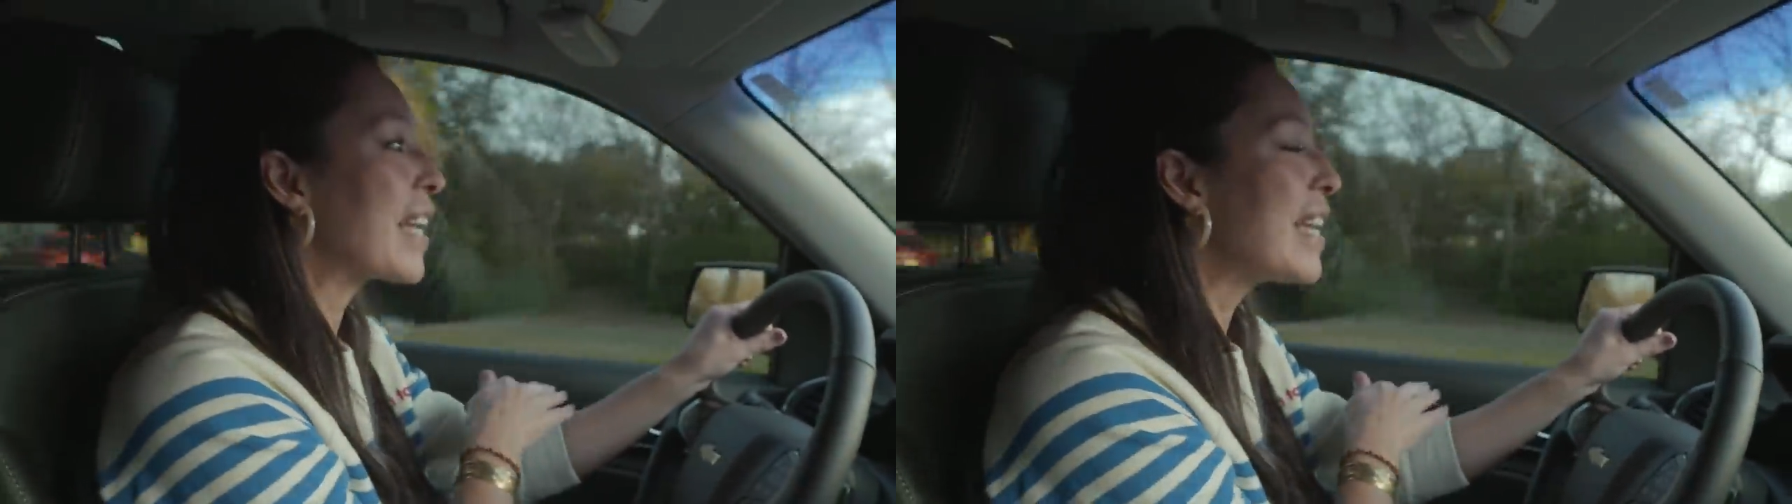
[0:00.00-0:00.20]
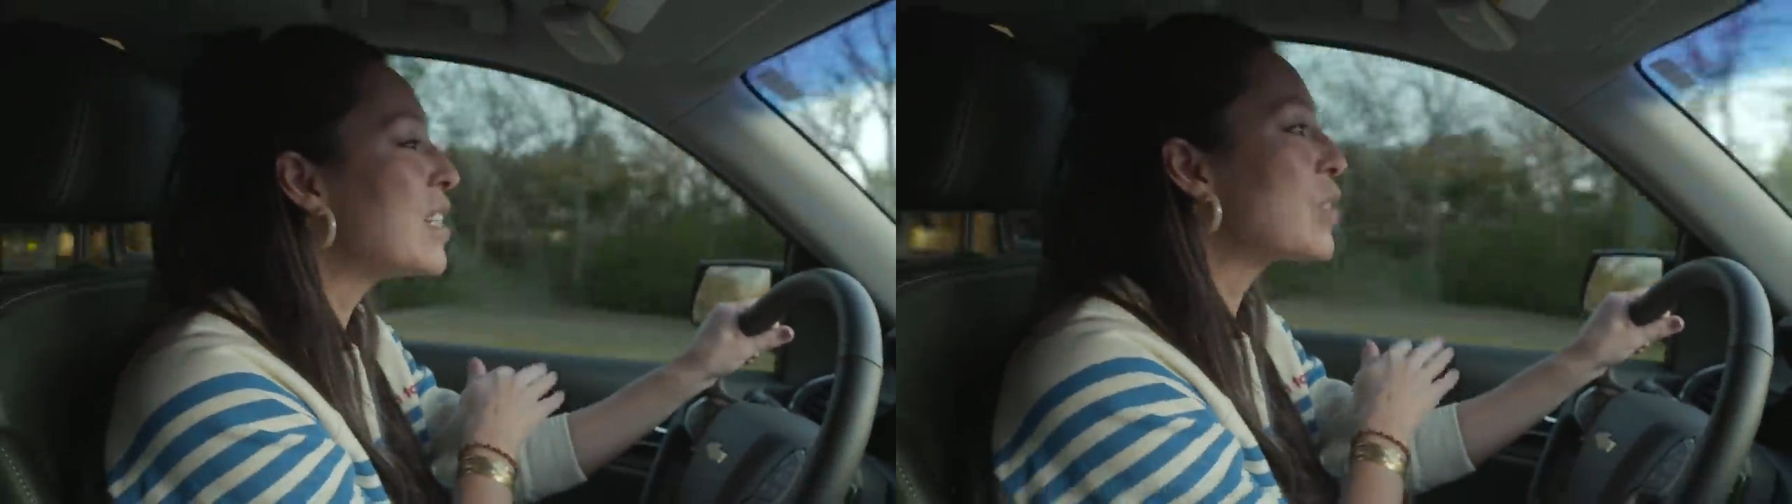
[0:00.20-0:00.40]

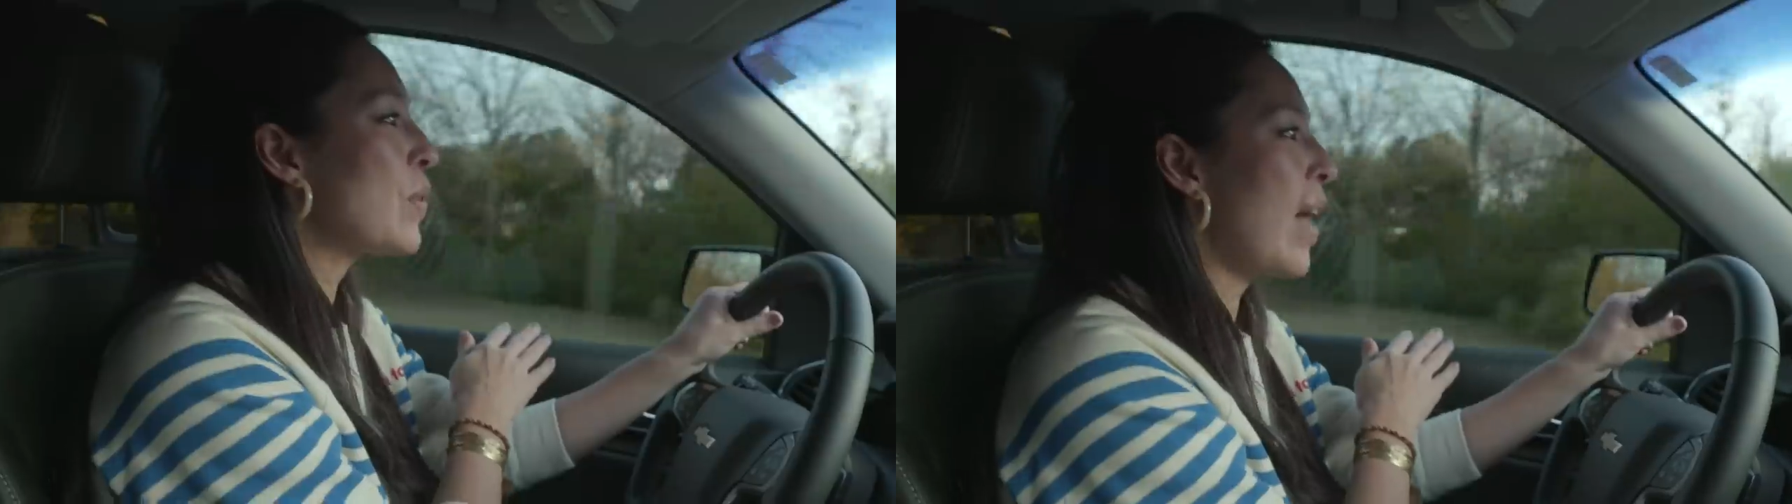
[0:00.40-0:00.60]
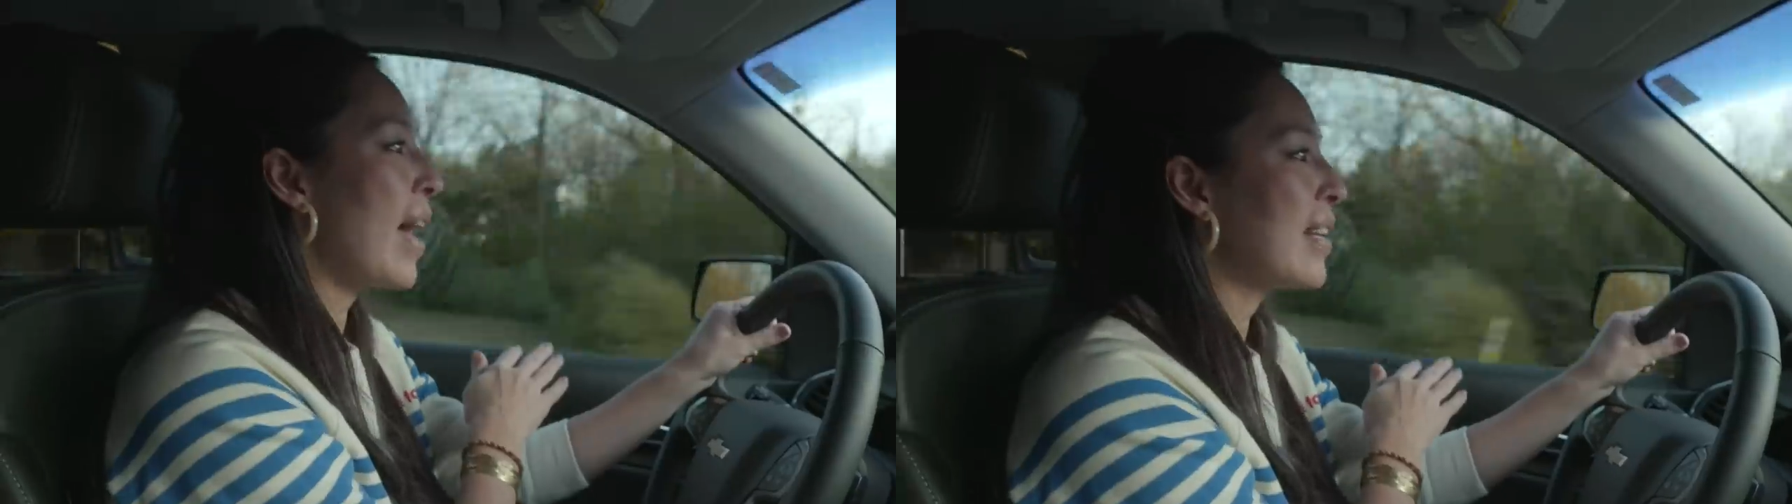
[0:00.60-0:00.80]
into
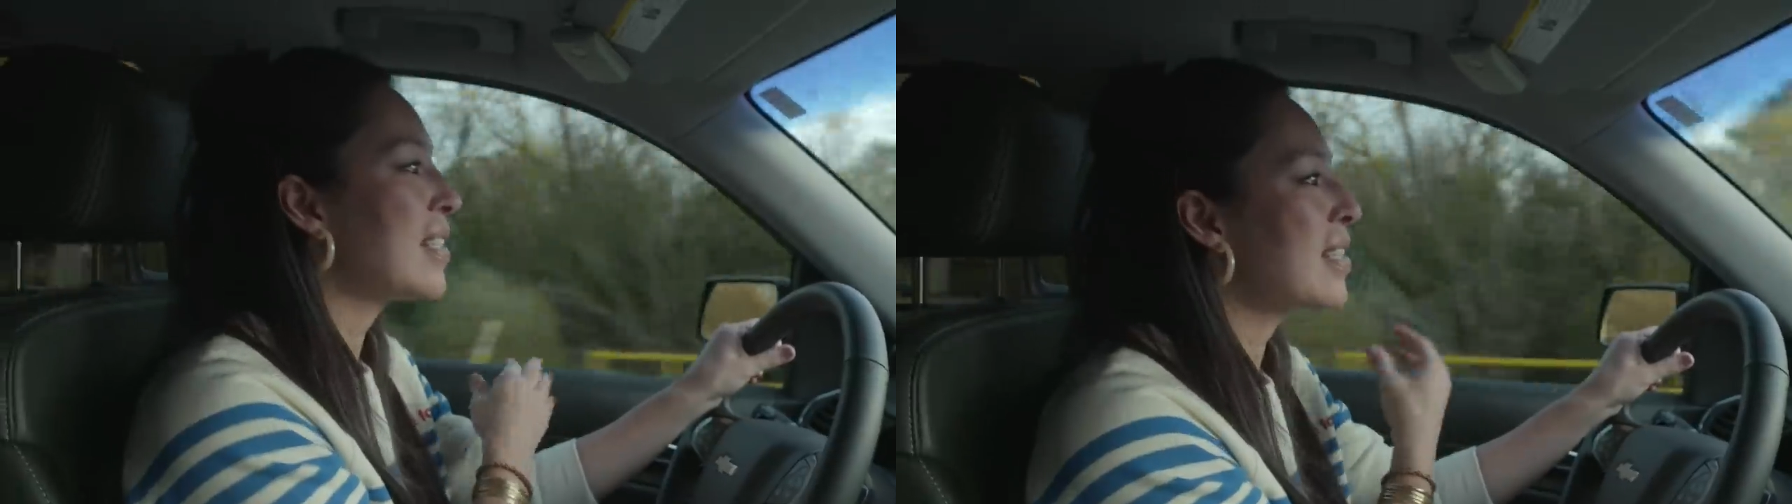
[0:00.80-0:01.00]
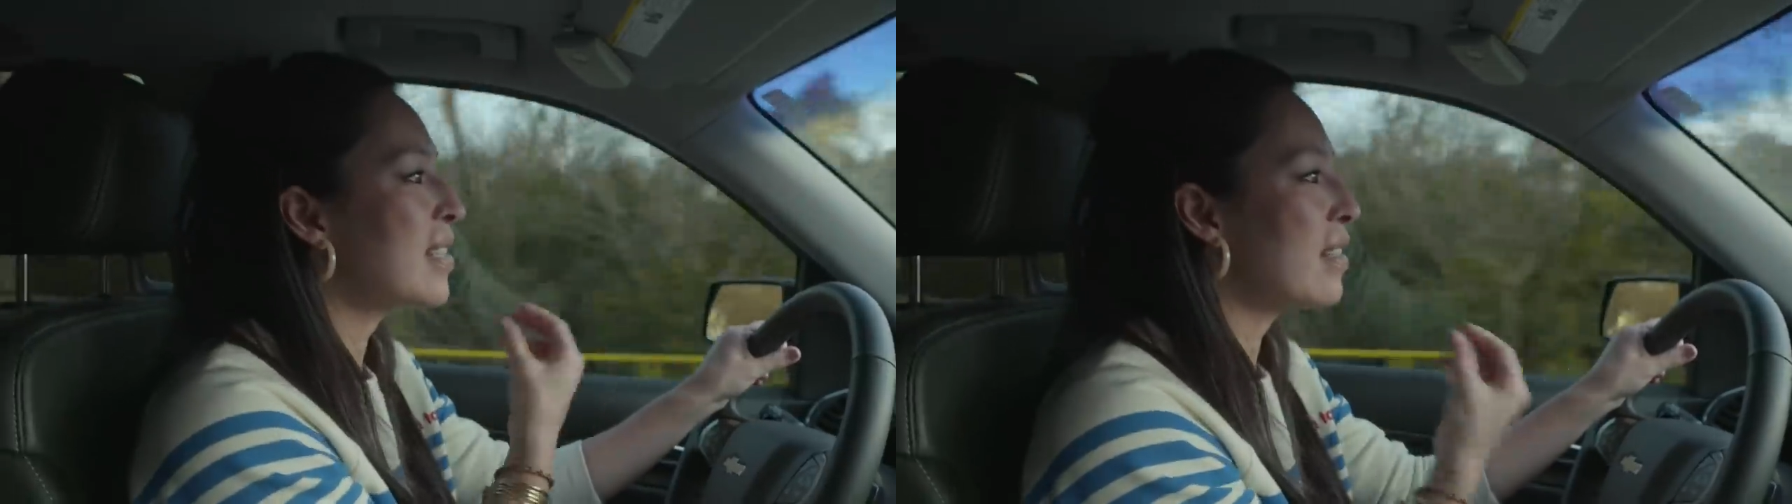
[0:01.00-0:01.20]
that
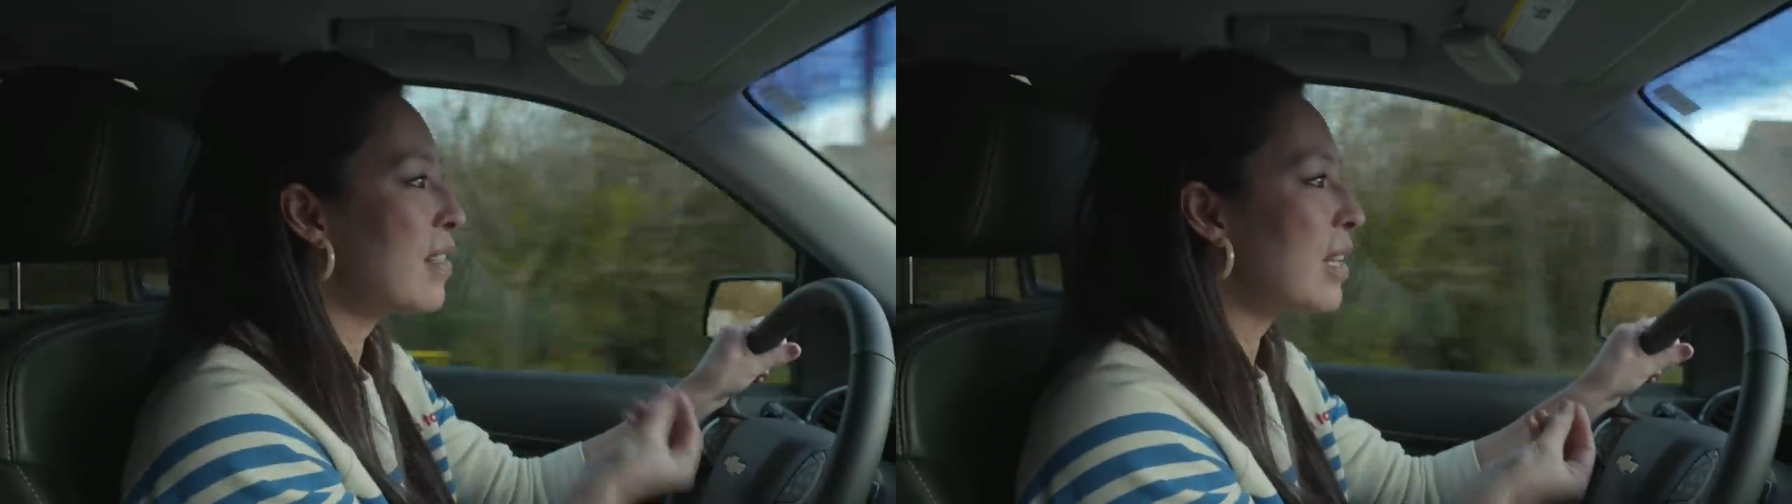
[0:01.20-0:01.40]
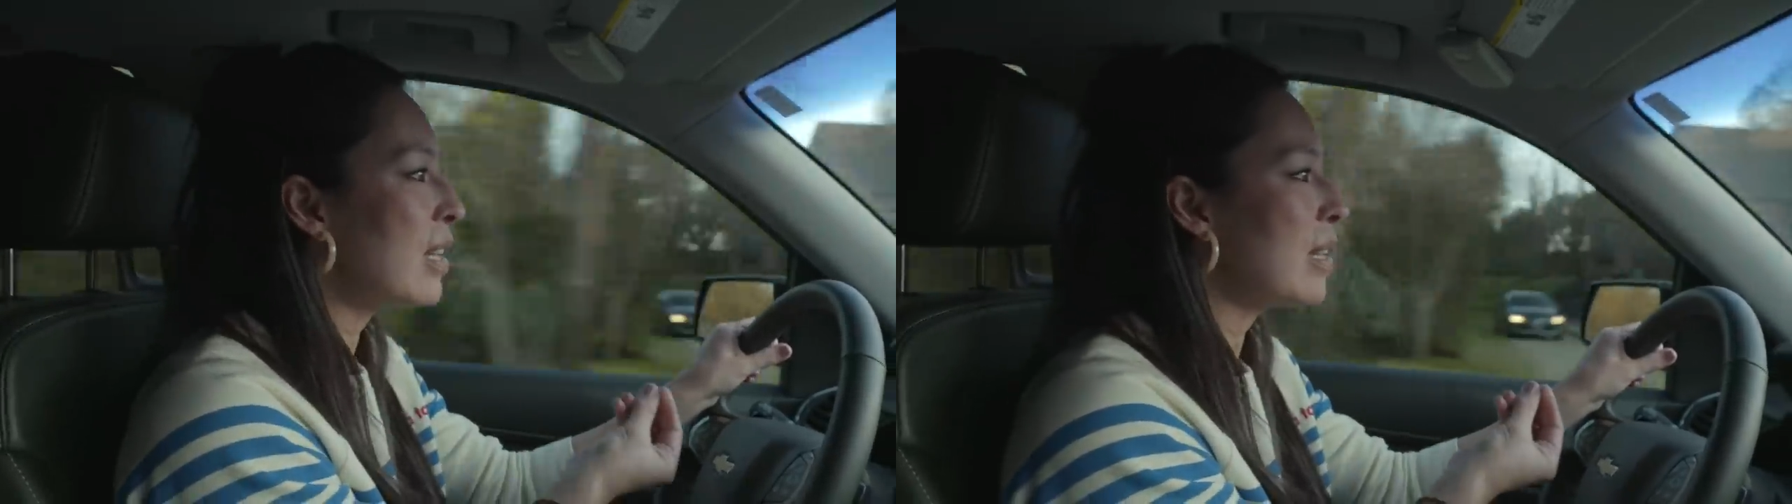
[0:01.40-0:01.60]
is the
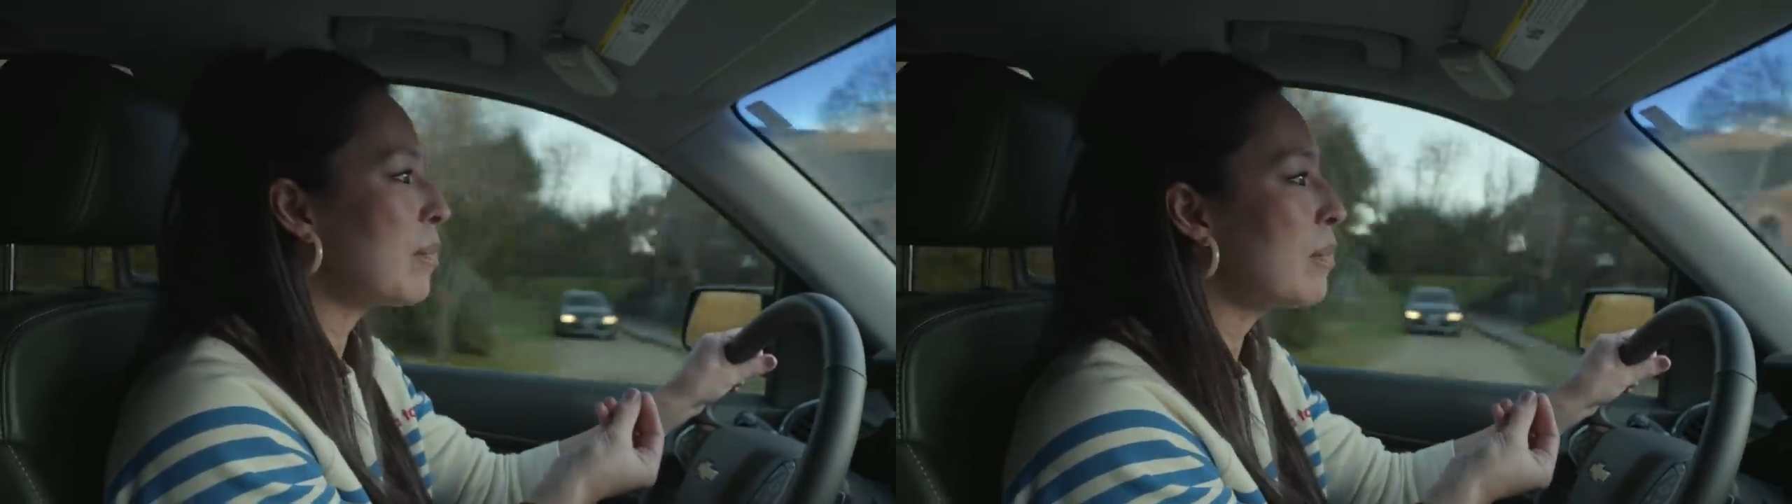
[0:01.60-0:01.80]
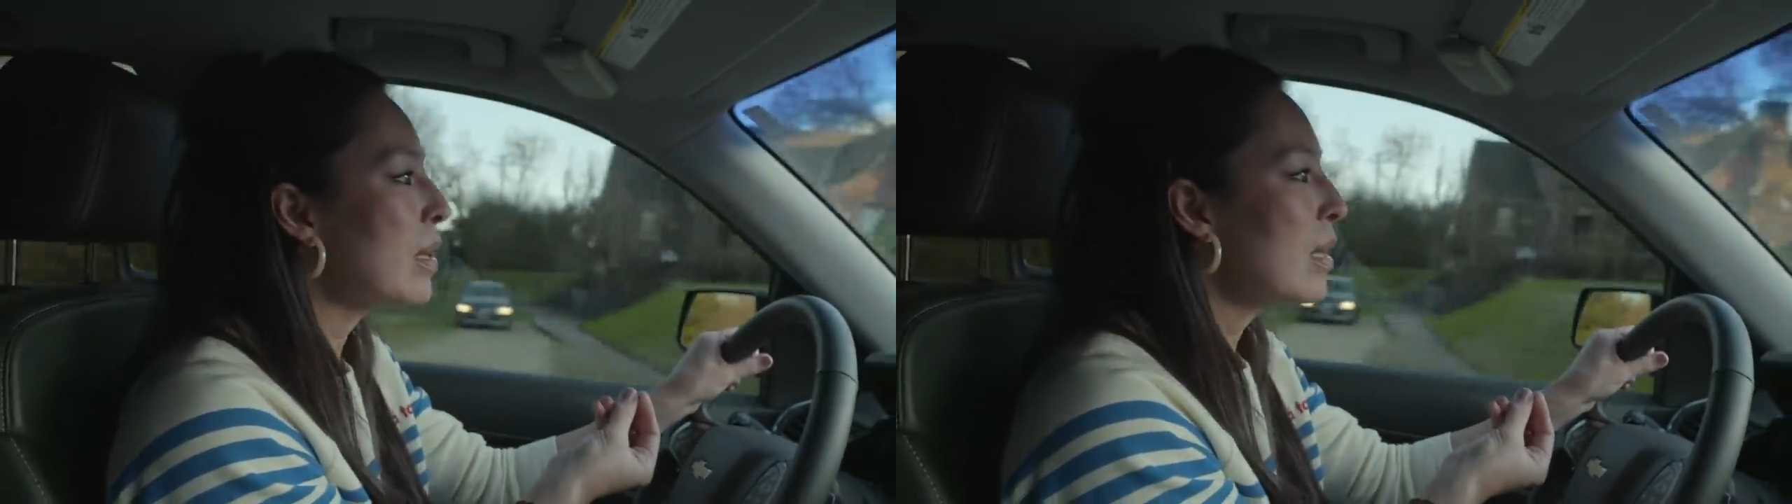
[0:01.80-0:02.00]

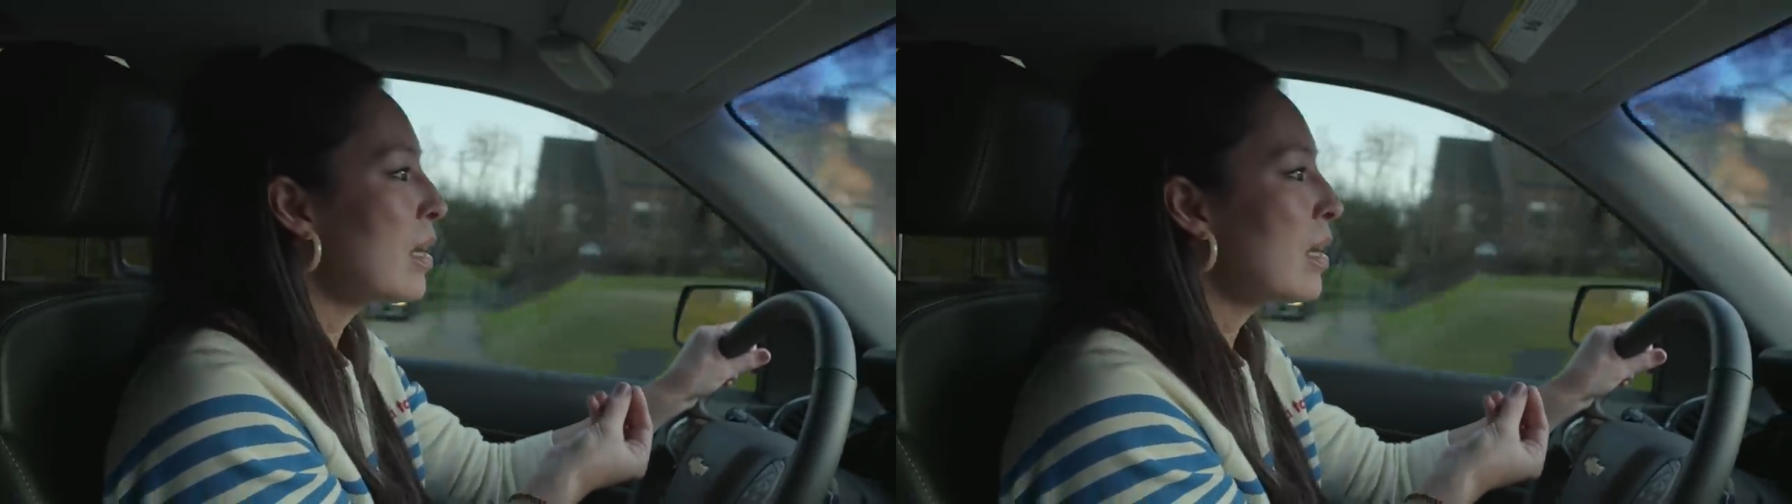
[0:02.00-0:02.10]
theme